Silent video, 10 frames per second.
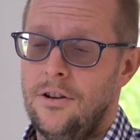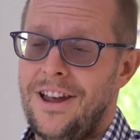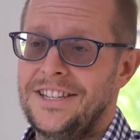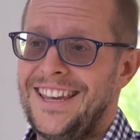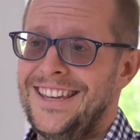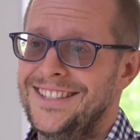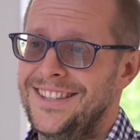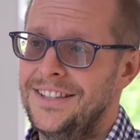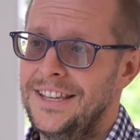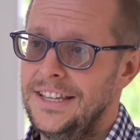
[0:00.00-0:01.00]
eradicates
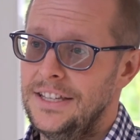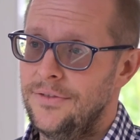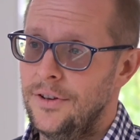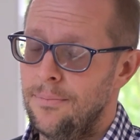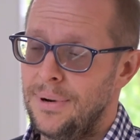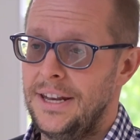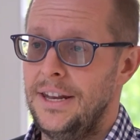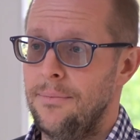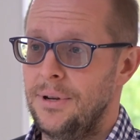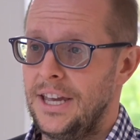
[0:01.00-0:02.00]
the need for
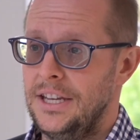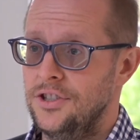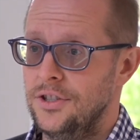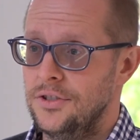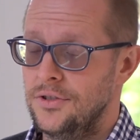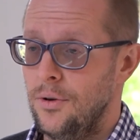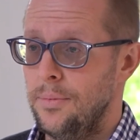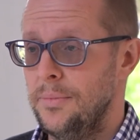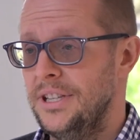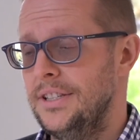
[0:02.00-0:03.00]
planning applications or
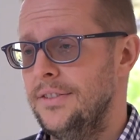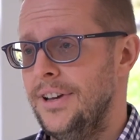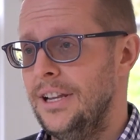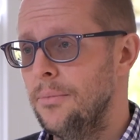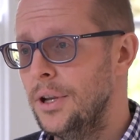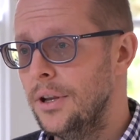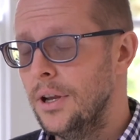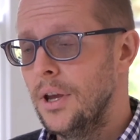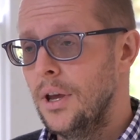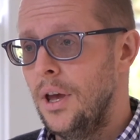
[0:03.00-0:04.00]
permitted development
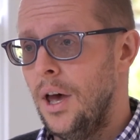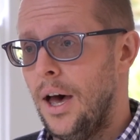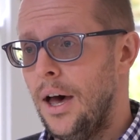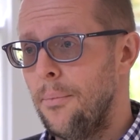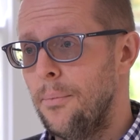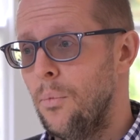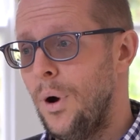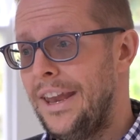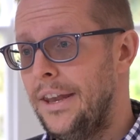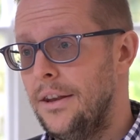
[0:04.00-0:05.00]

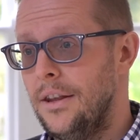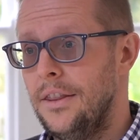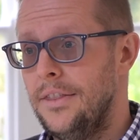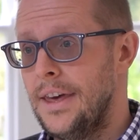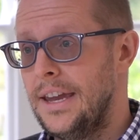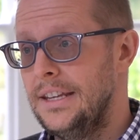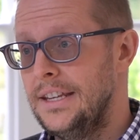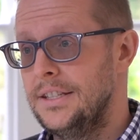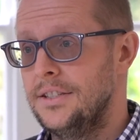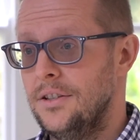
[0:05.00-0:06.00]
when they
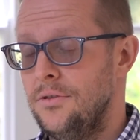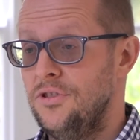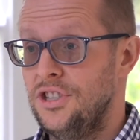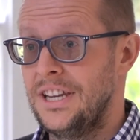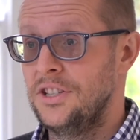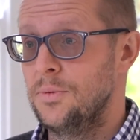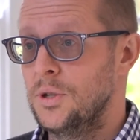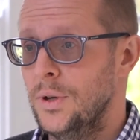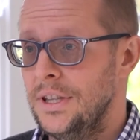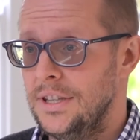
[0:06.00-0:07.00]
needed to change
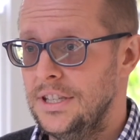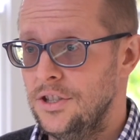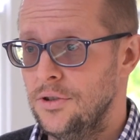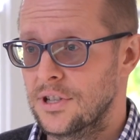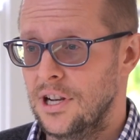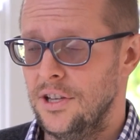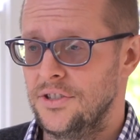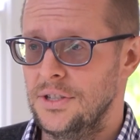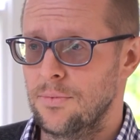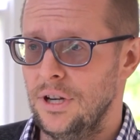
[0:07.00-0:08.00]
between these use
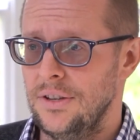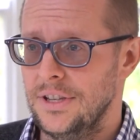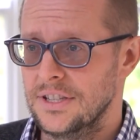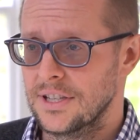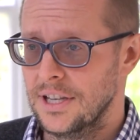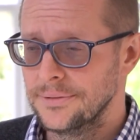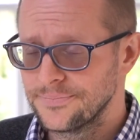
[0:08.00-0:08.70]
classes previously.